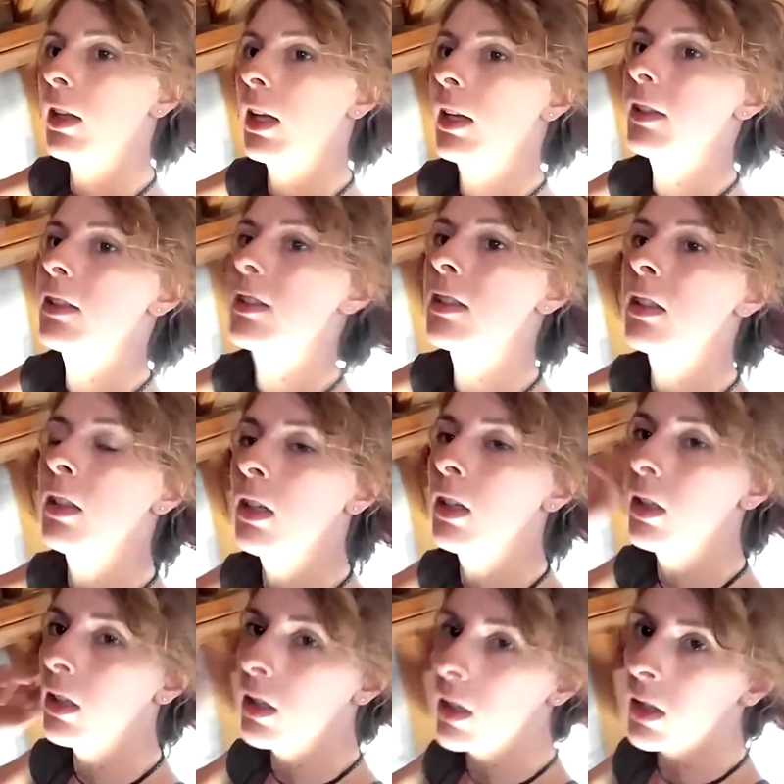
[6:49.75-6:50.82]
that
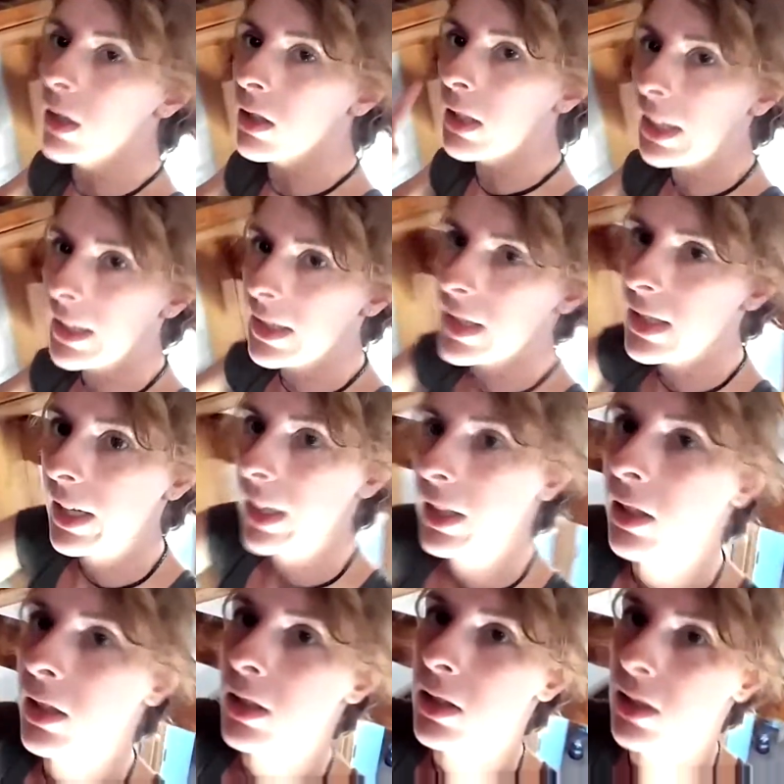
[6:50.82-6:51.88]
that's
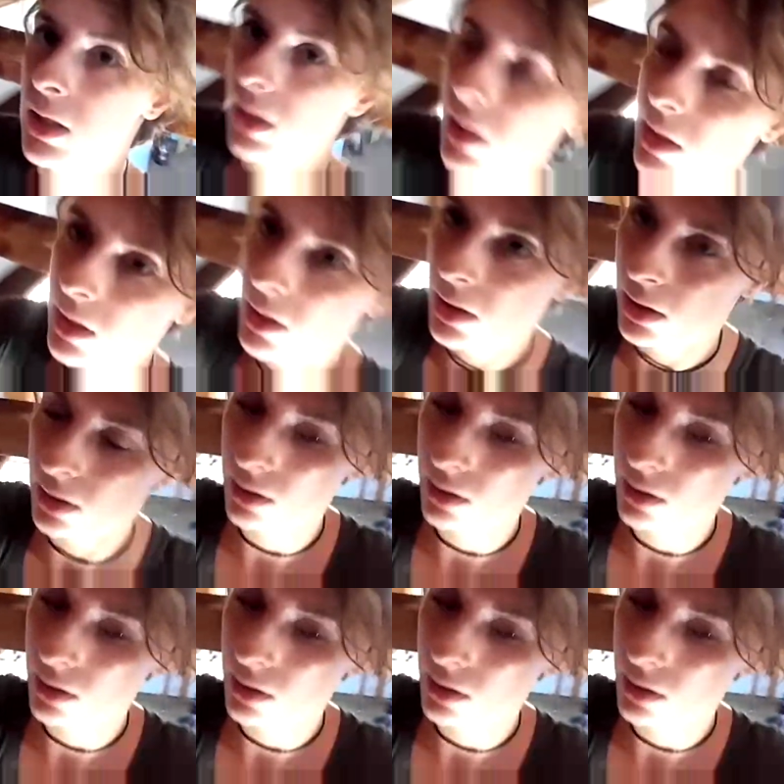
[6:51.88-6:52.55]
there to